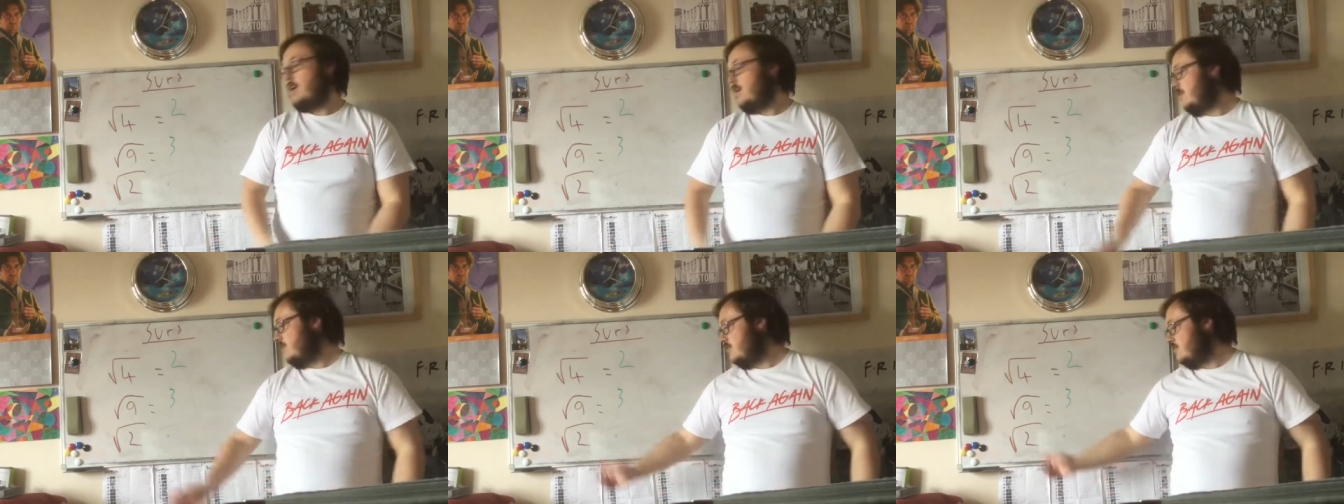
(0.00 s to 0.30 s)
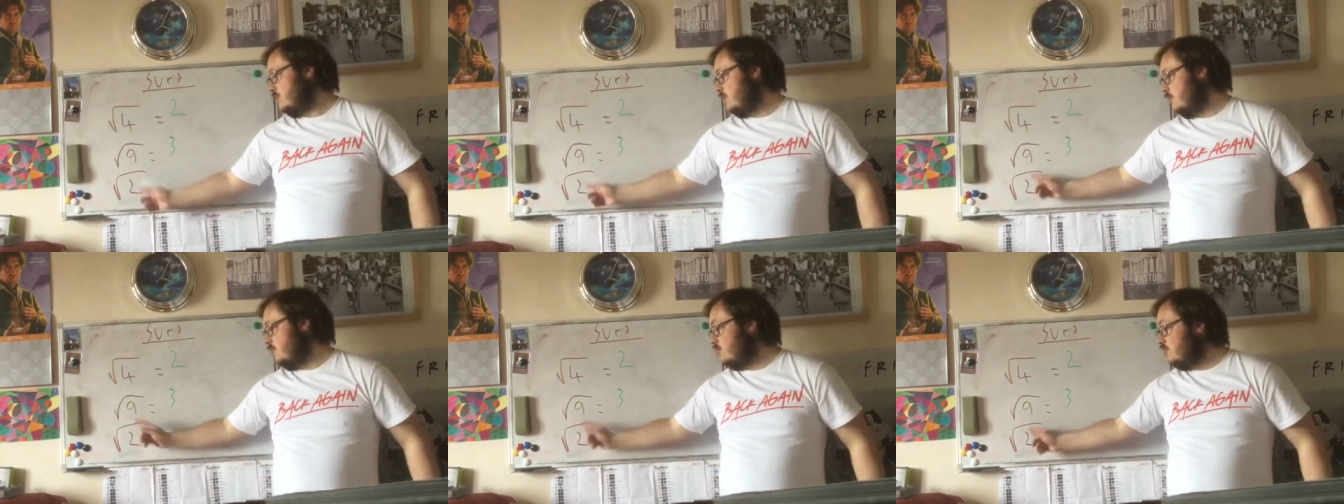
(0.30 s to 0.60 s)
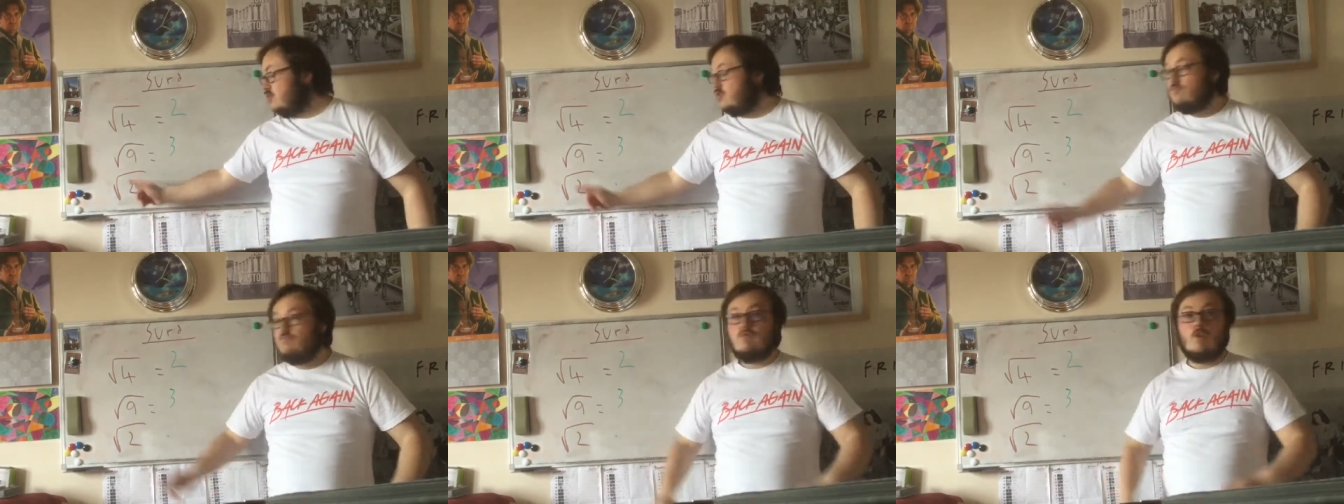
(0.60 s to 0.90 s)
So
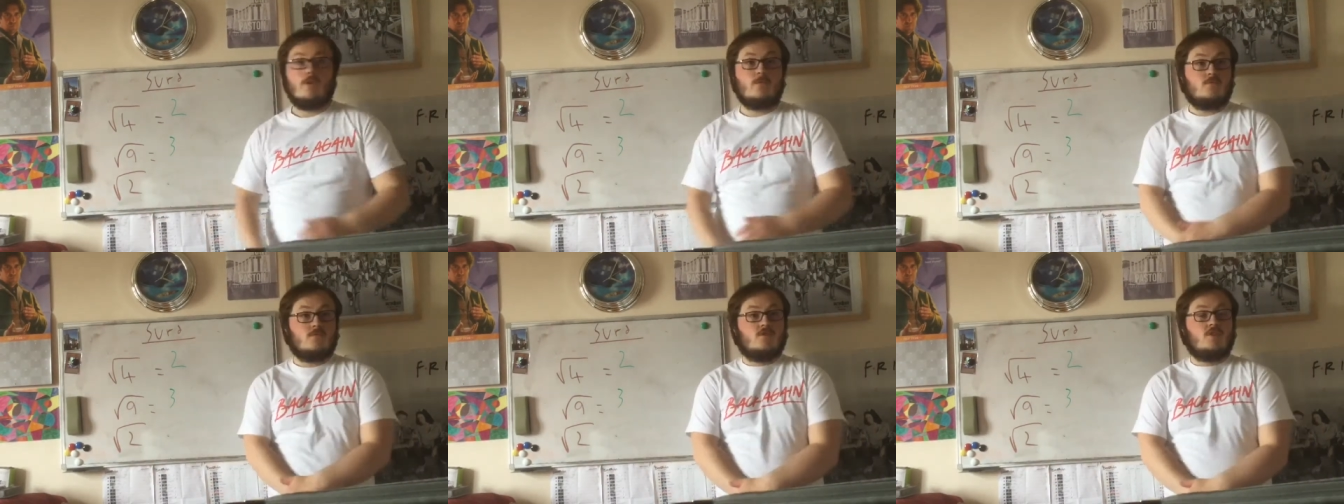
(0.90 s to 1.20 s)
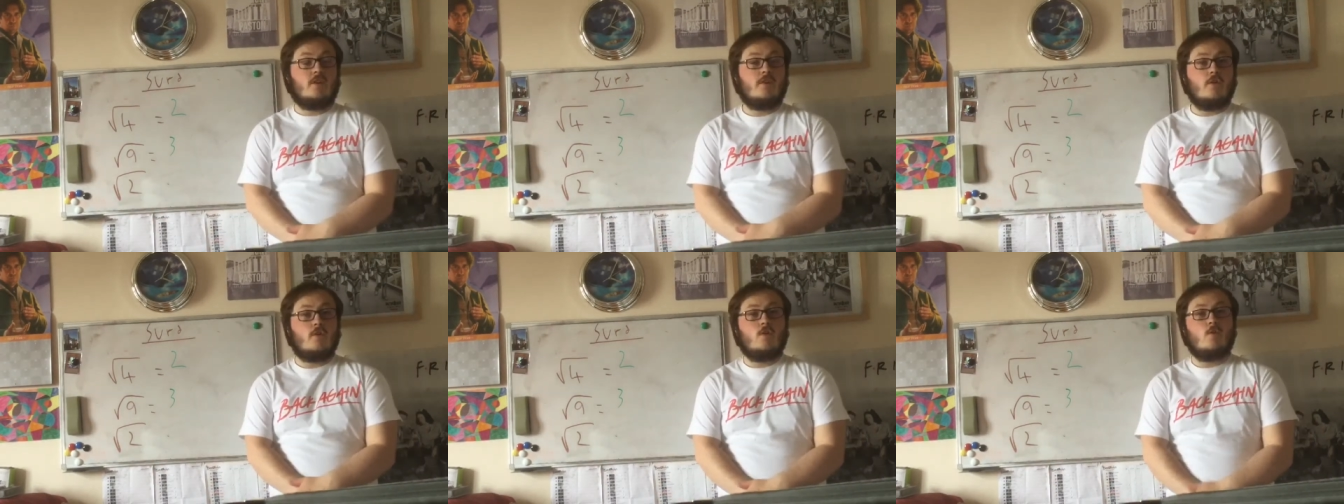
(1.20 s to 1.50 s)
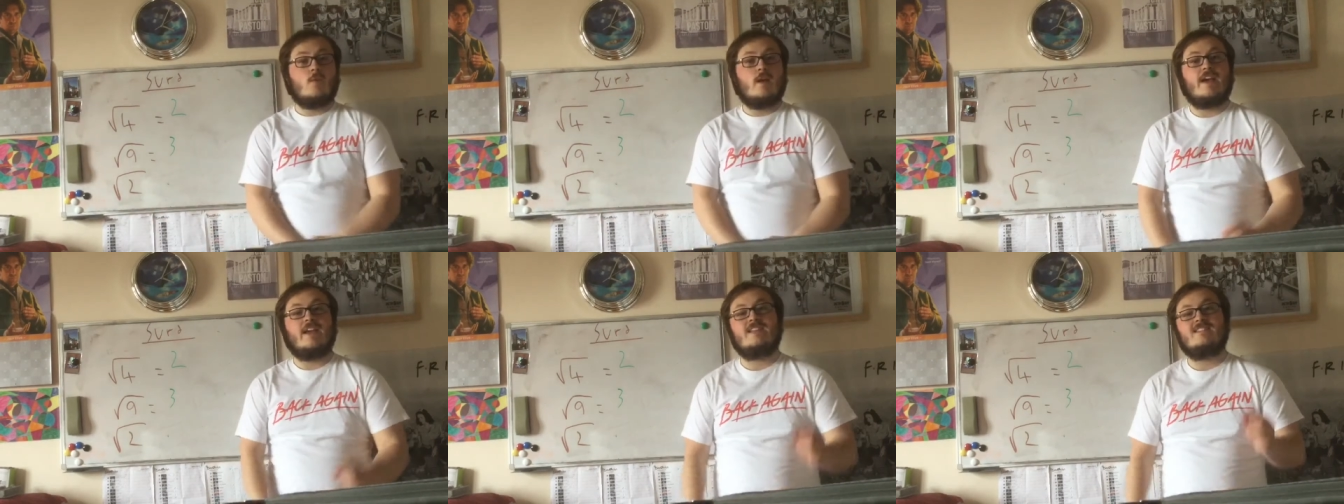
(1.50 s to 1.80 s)
root 2
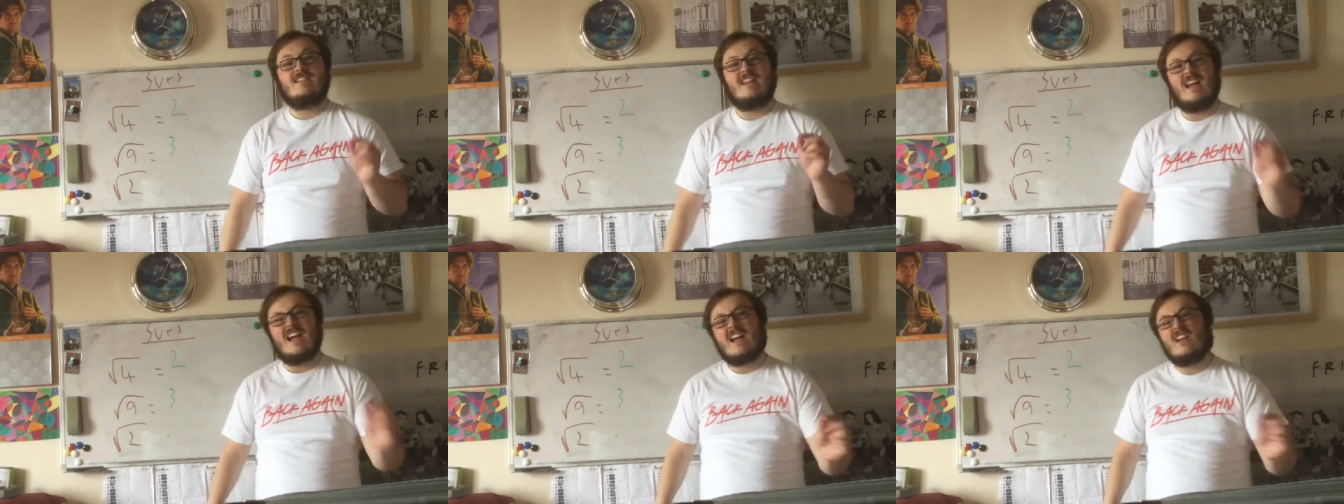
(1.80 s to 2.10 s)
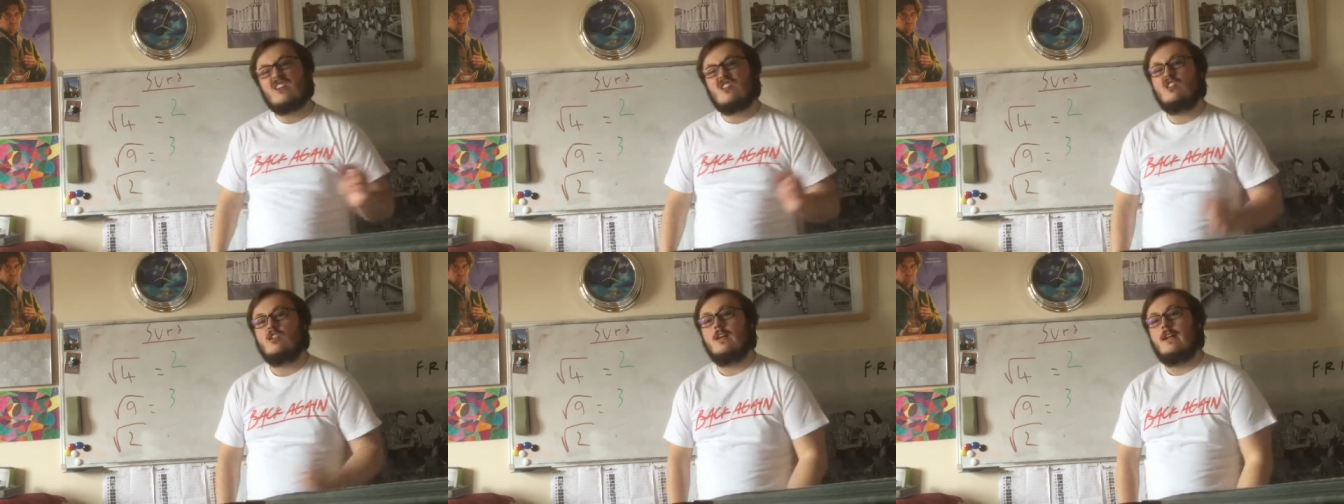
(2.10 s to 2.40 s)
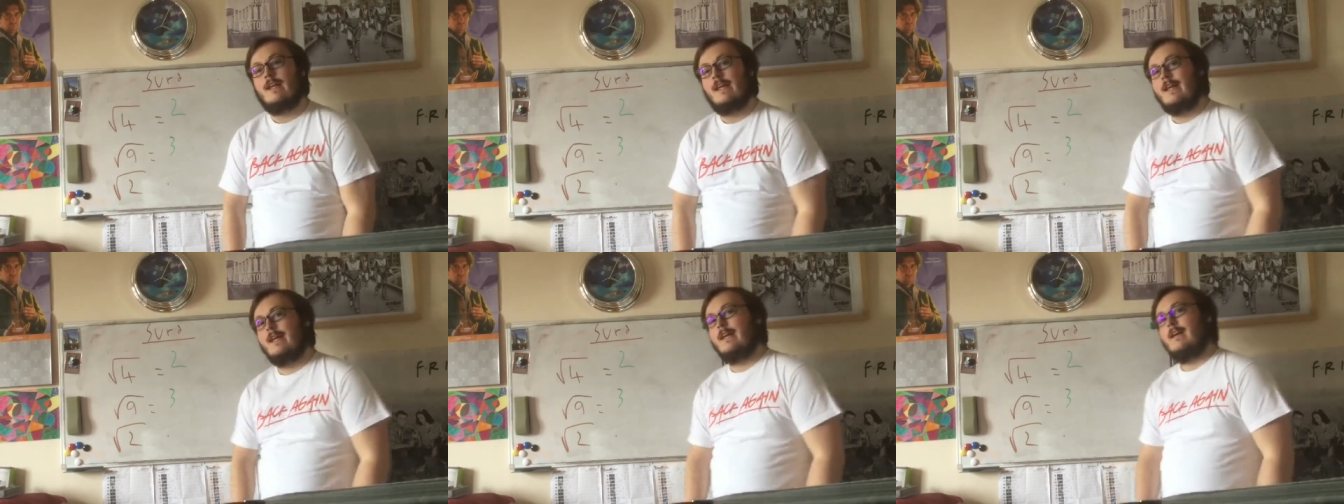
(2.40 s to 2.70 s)
is
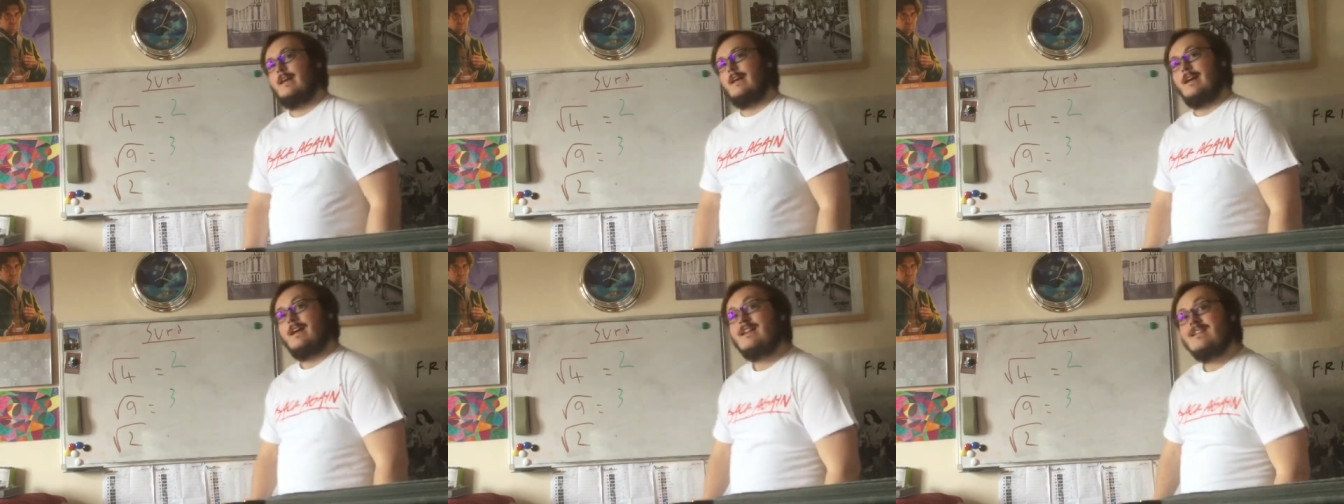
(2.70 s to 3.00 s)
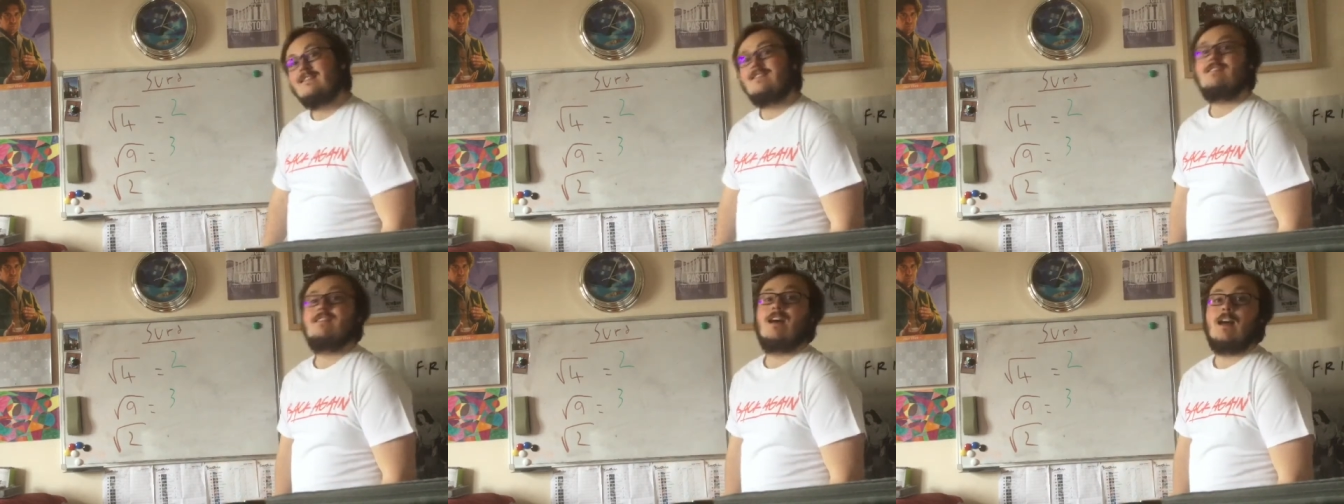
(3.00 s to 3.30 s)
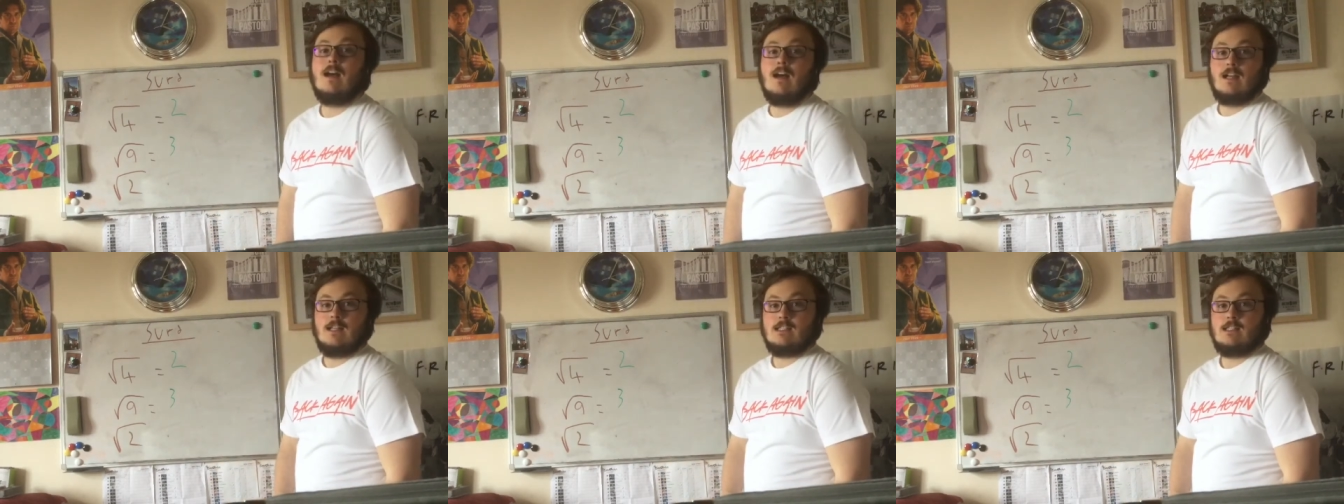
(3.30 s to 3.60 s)
actually a
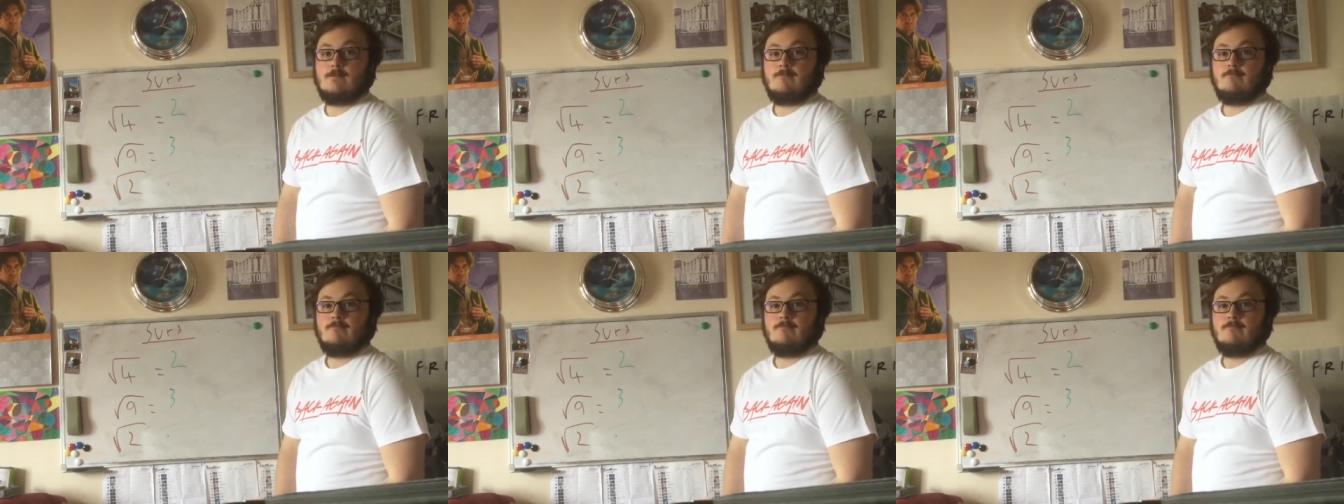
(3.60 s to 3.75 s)
surd.